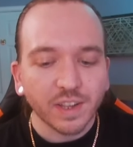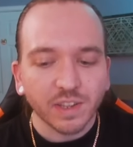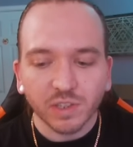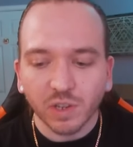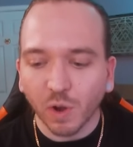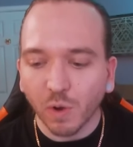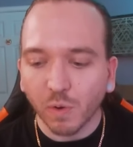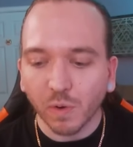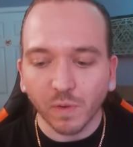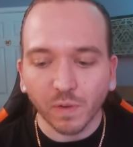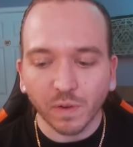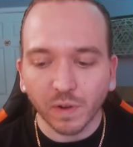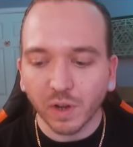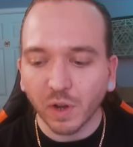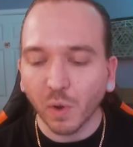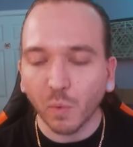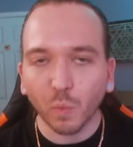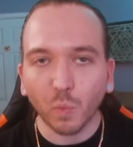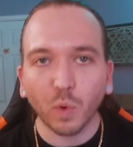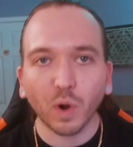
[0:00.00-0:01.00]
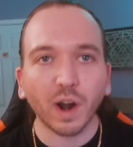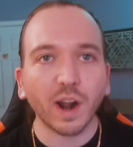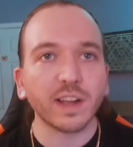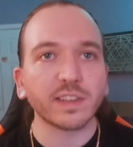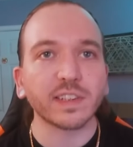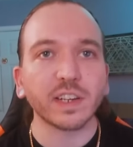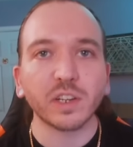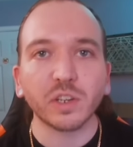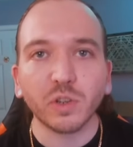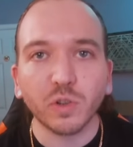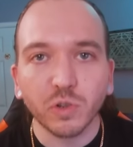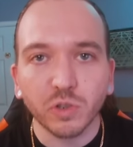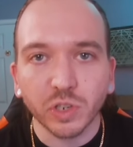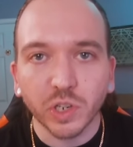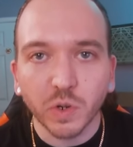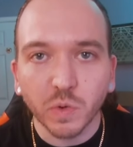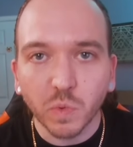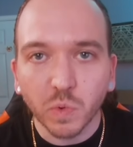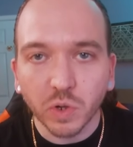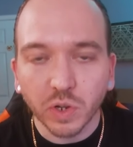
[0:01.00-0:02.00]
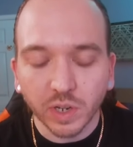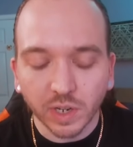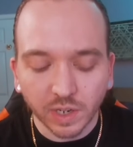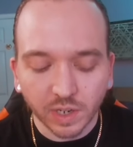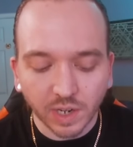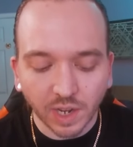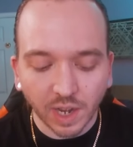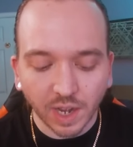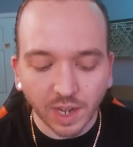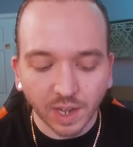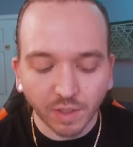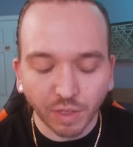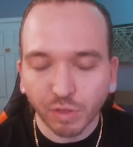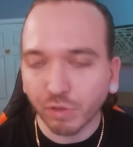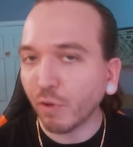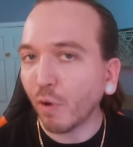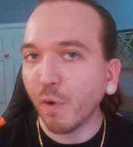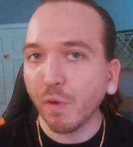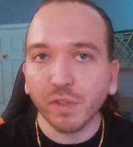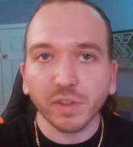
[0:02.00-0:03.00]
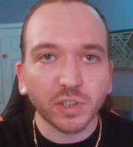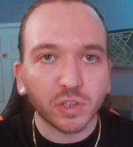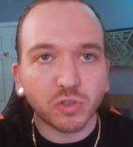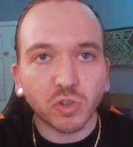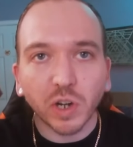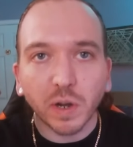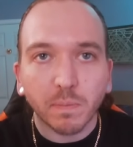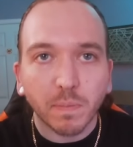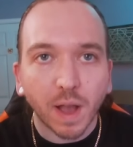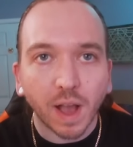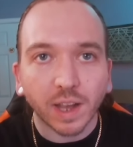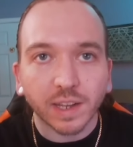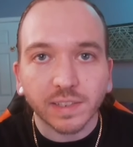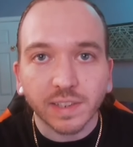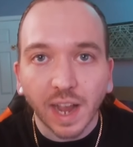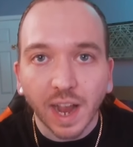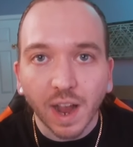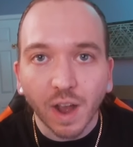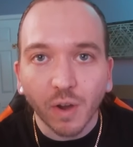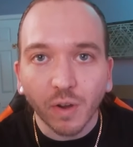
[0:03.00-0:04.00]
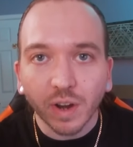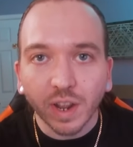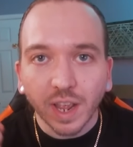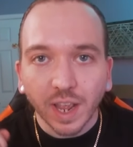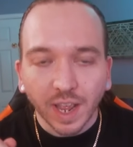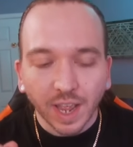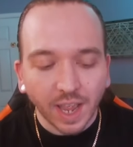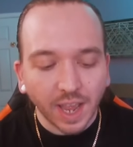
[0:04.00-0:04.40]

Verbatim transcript: So, you know, whereas I usually would throw the string box out